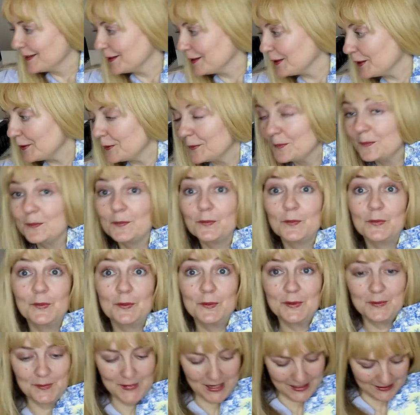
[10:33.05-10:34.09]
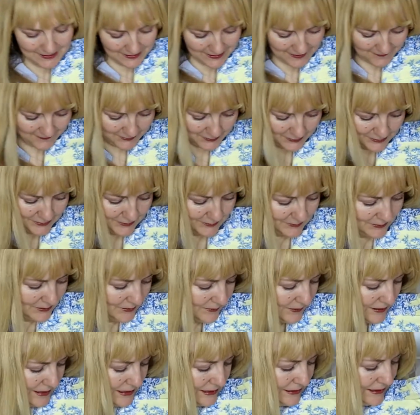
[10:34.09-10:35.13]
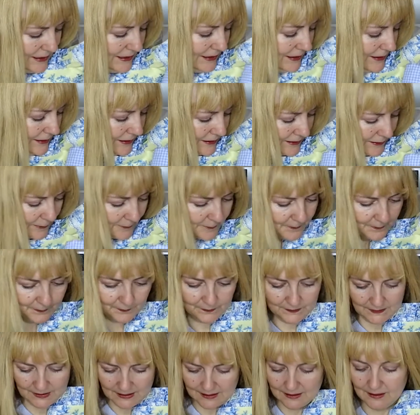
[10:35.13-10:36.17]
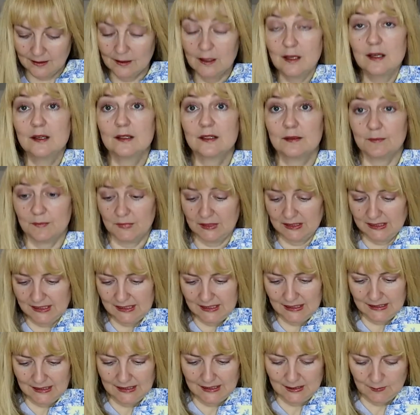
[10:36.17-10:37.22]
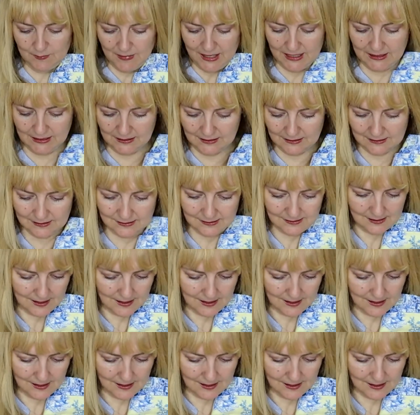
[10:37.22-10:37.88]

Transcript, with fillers: So we'll be making that very soon. So this is, I'm going to stick this back in its